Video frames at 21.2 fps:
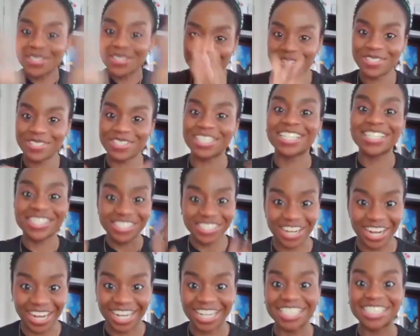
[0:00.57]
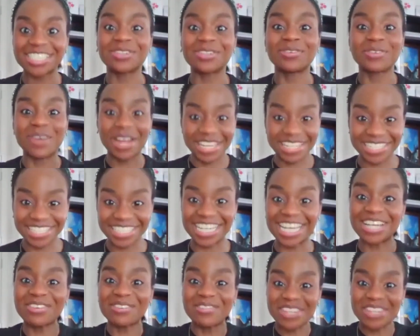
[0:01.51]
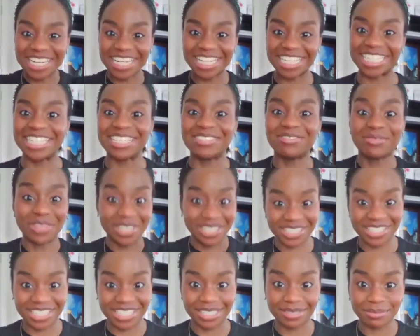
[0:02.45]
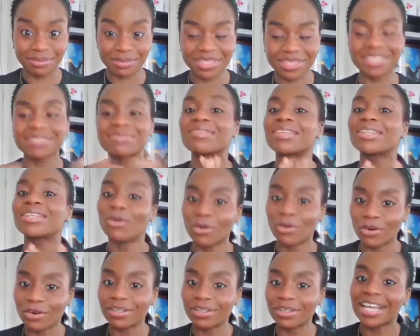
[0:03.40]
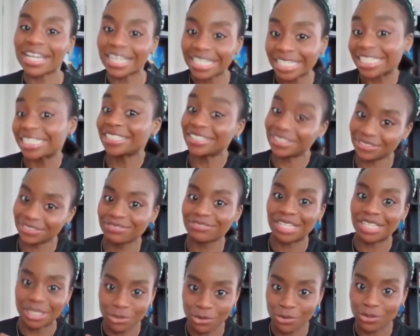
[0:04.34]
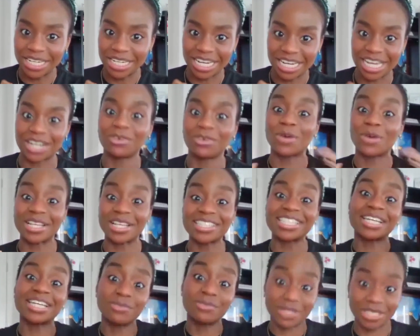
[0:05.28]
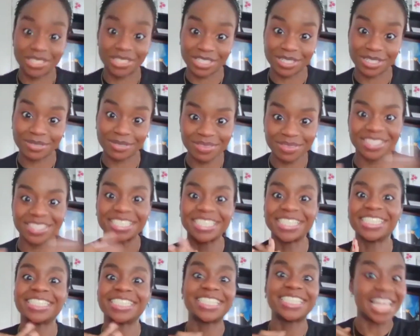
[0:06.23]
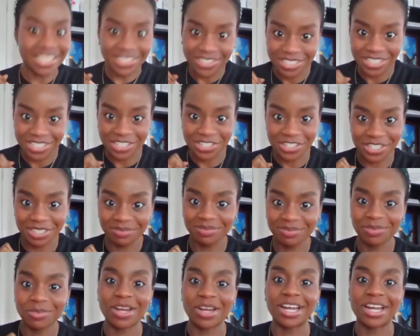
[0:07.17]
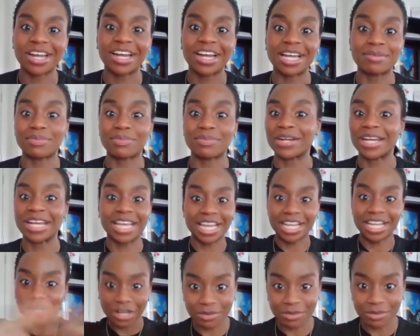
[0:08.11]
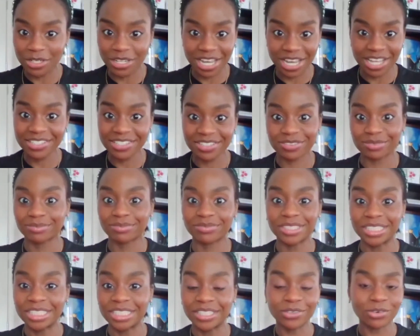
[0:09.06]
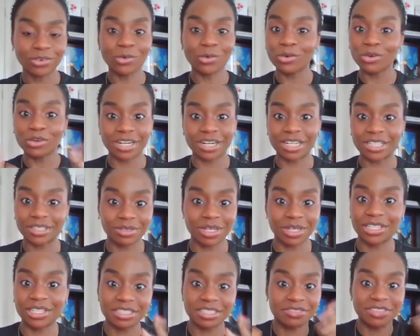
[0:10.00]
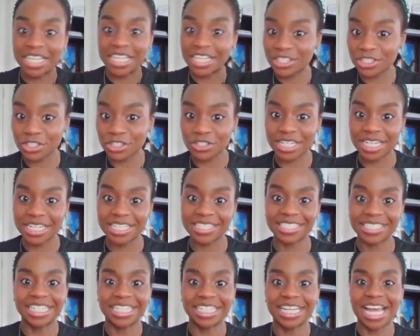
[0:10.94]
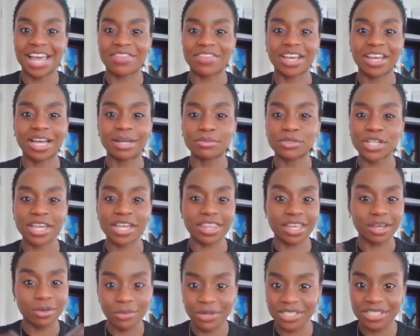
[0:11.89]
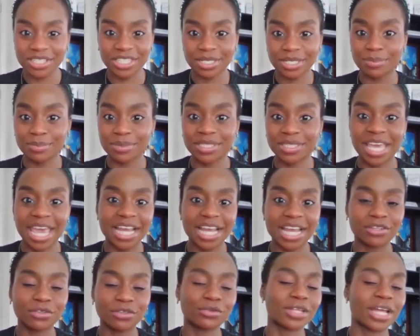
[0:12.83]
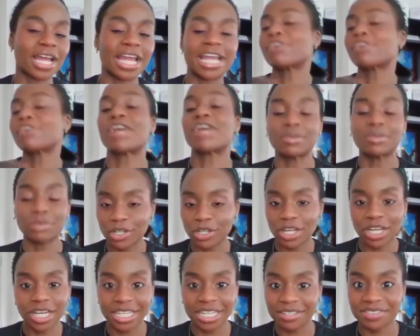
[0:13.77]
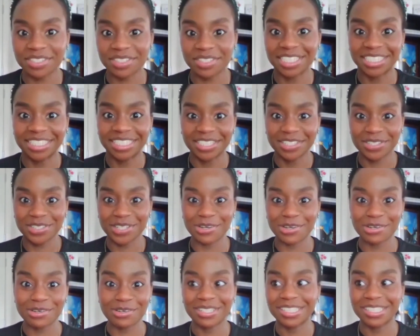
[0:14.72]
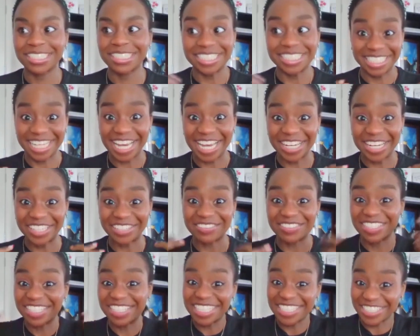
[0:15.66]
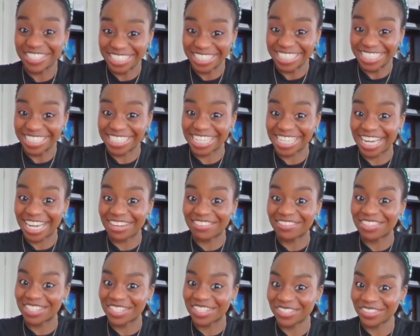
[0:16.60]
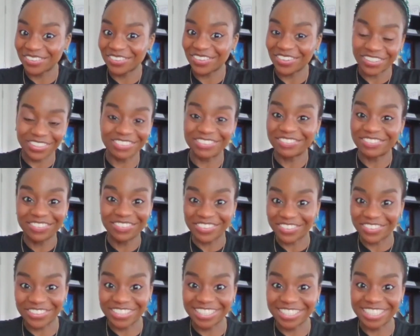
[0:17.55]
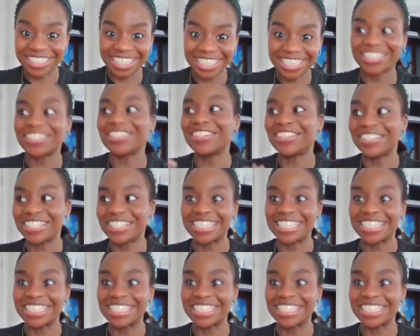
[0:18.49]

Anusha Shah, to Wednesday Weekly Wisdoms, or like I call it now, Wednesday Wisdoms guest edition, where I bring incredible guests from all around the world, different industries, and they come share their wisdoms gained through their incredible lives. So today I'm really excited to have you on board. Not